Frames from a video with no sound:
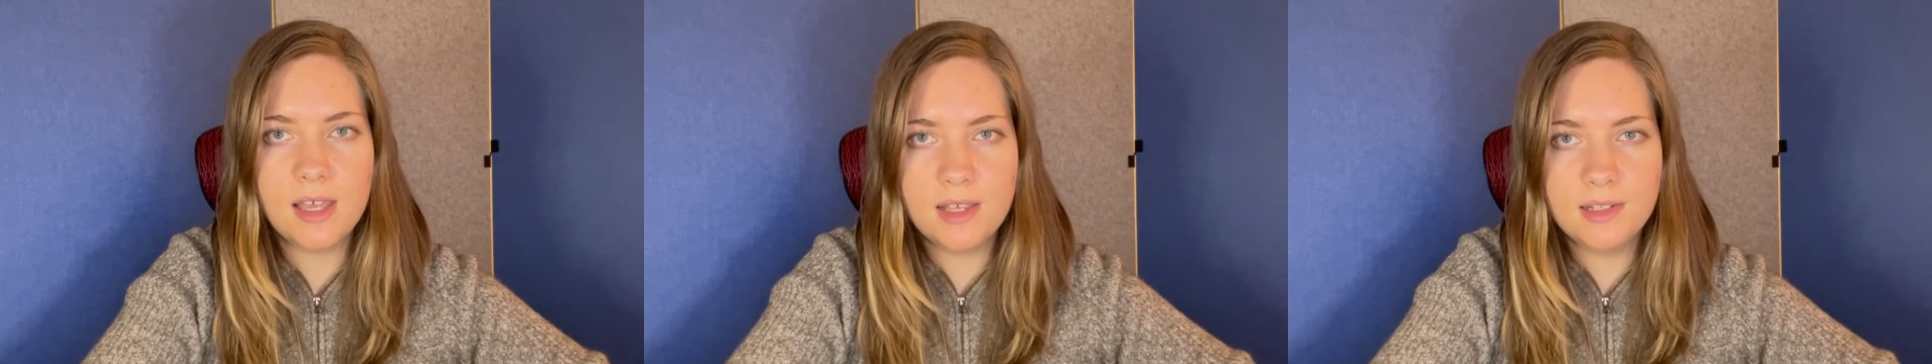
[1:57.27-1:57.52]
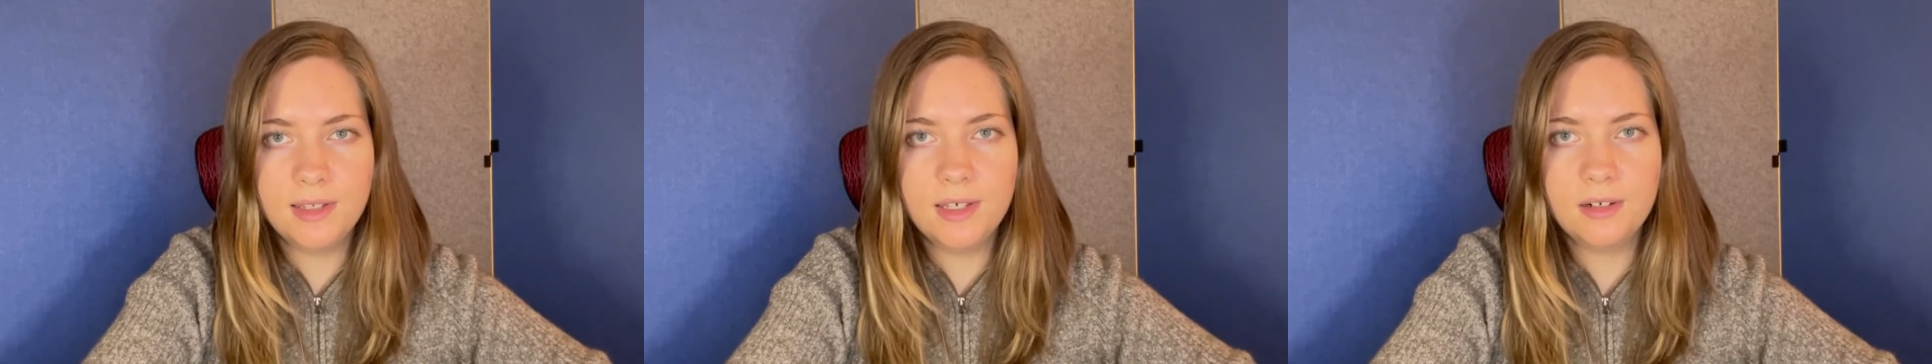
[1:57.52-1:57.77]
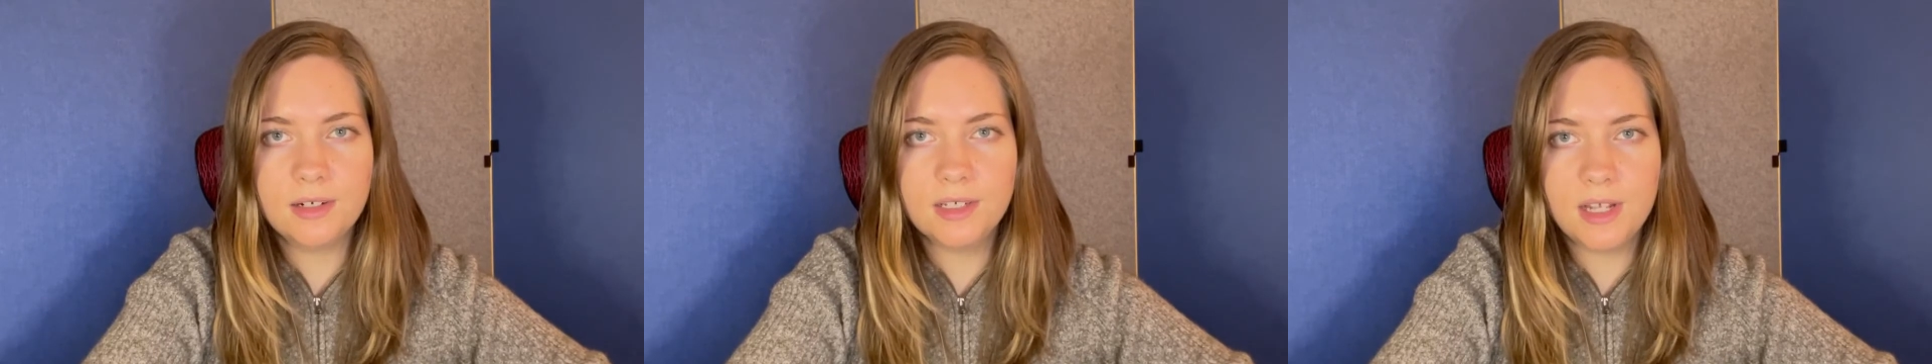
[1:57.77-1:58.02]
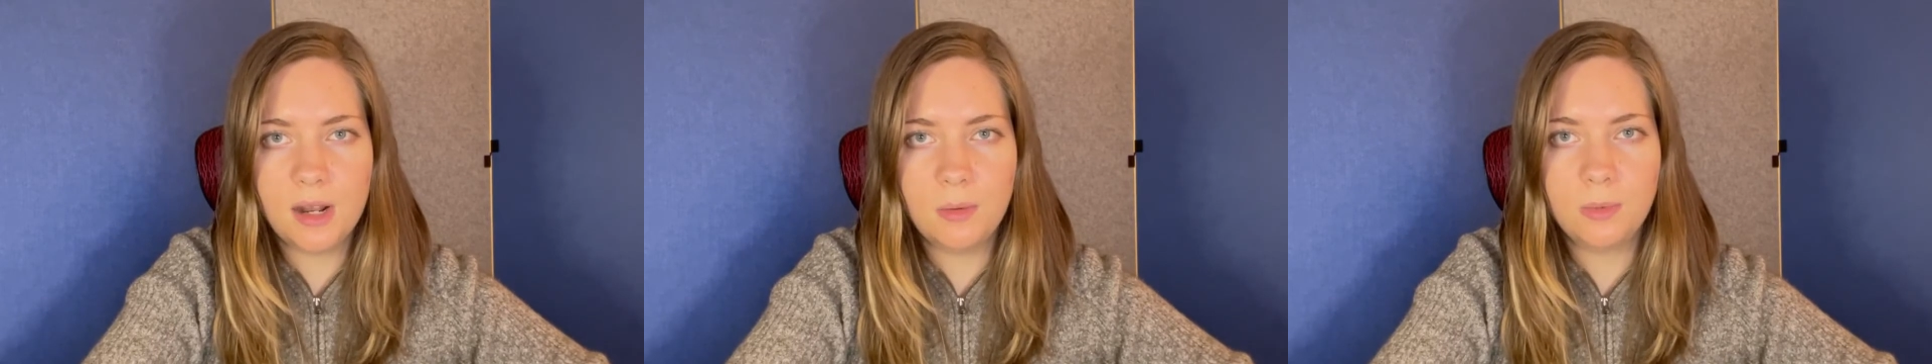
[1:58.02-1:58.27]
easily
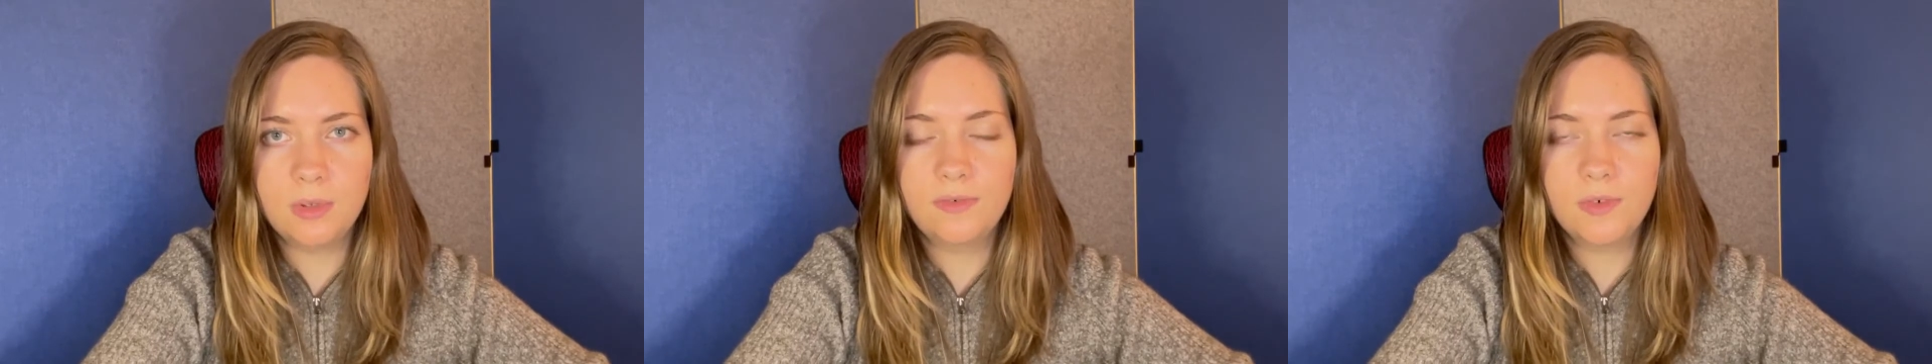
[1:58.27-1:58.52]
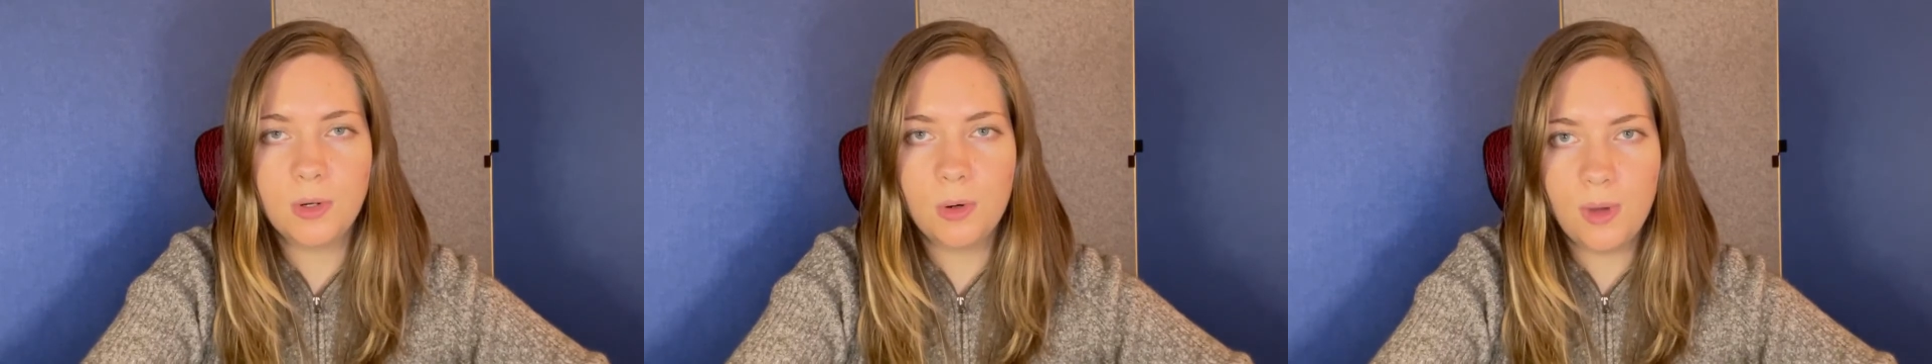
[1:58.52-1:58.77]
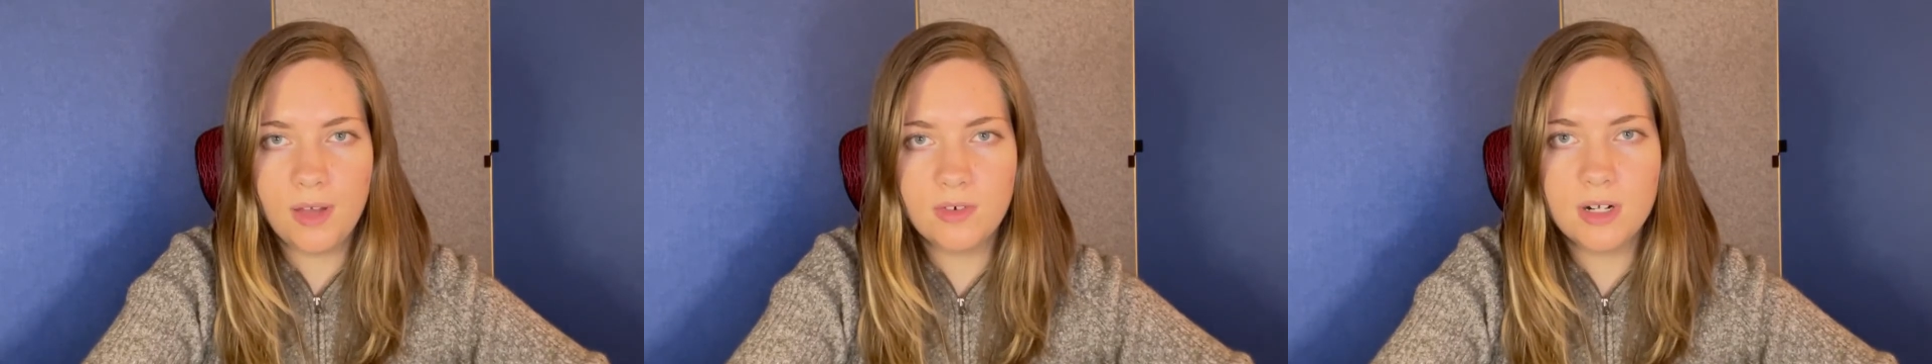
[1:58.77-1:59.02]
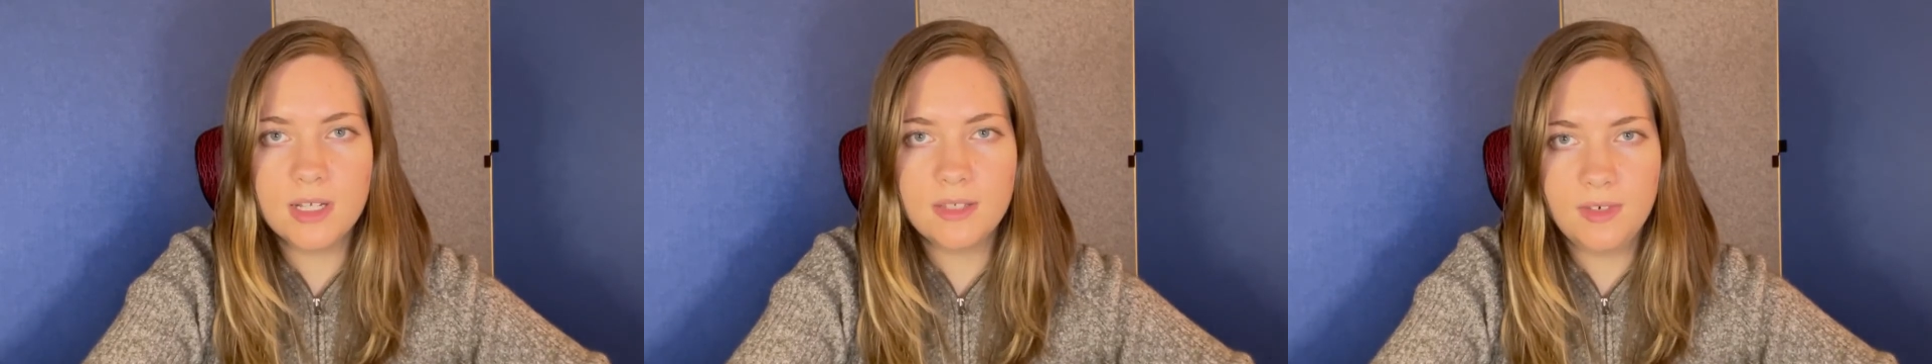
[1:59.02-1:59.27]
understandable for
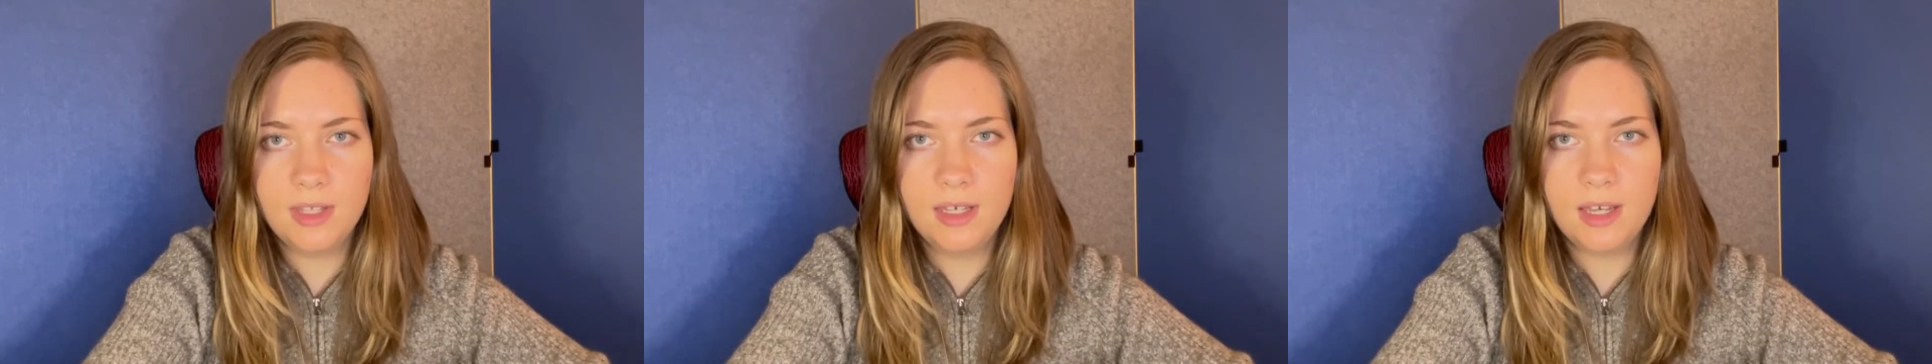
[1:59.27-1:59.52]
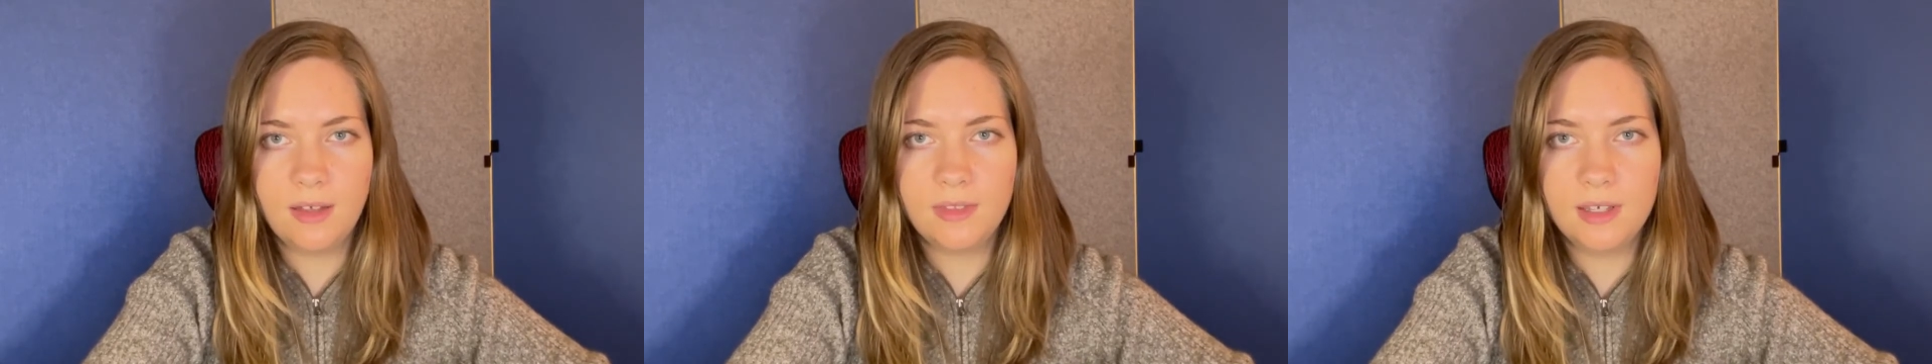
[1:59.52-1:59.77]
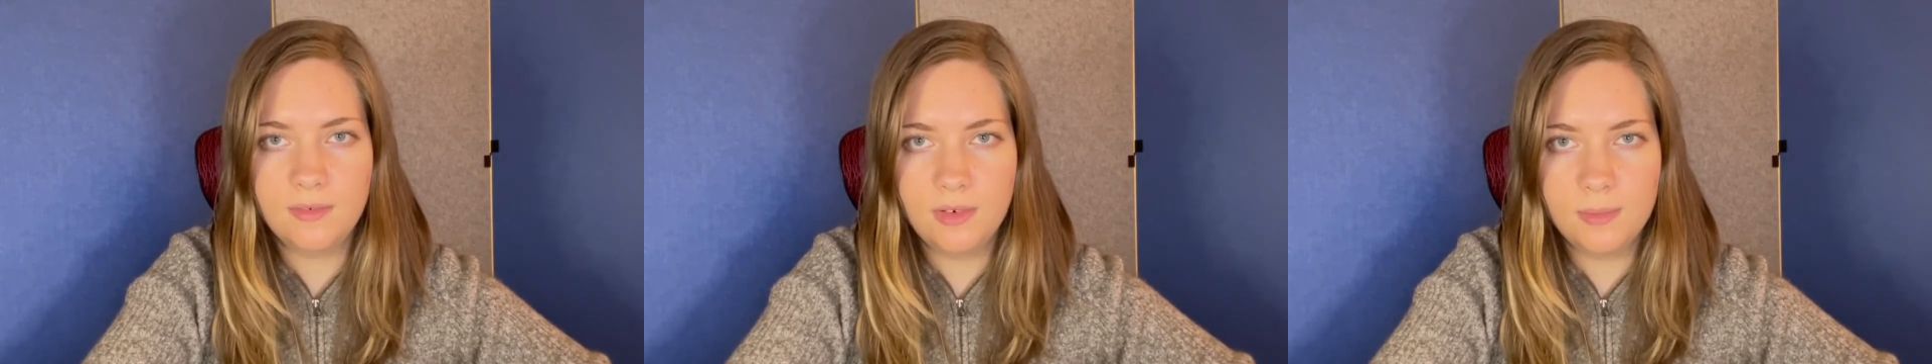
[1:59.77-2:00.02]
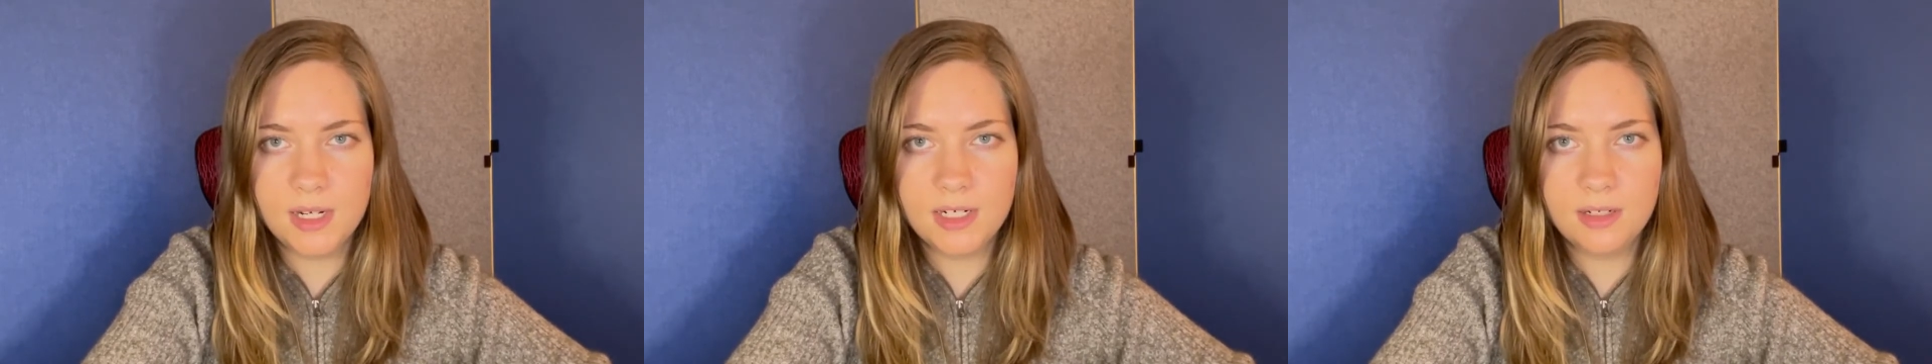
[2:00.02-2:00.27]
whoever is filling out the
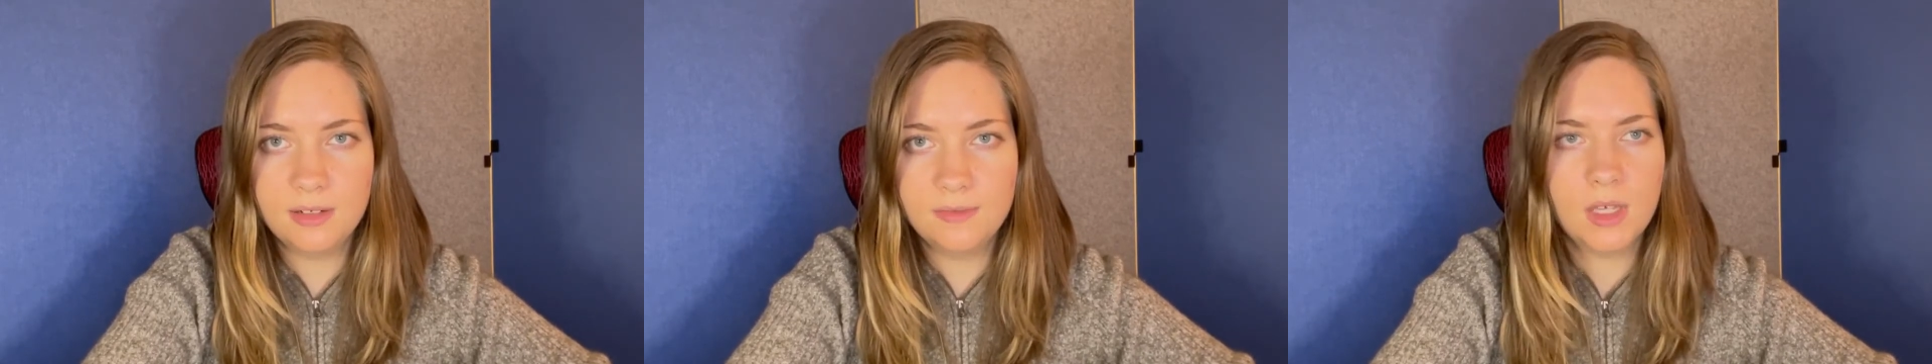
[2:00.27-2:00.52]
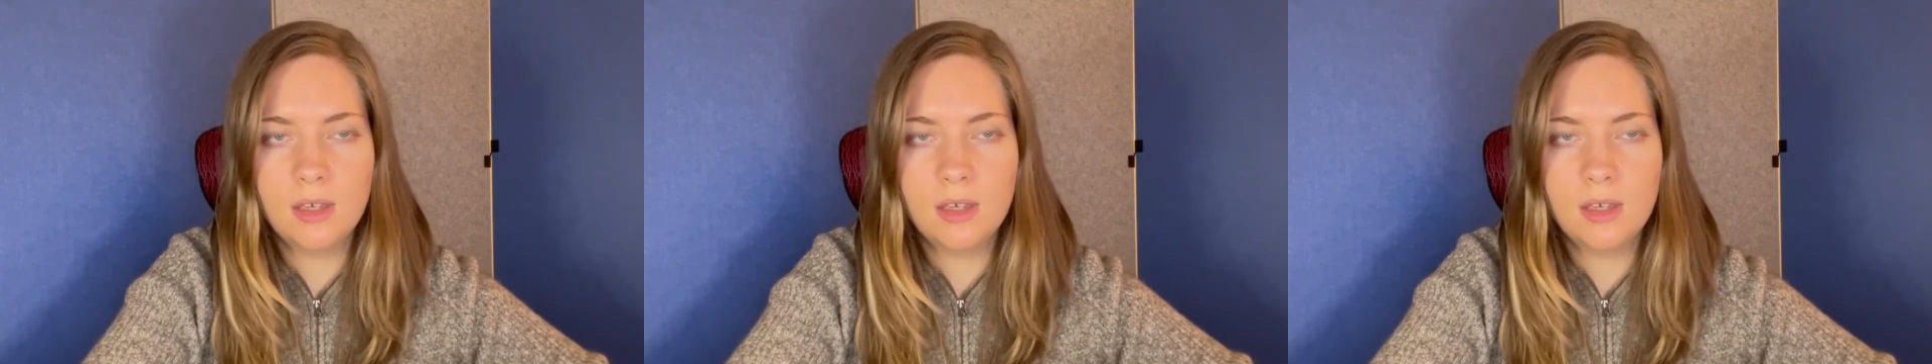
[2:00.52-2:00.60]
information.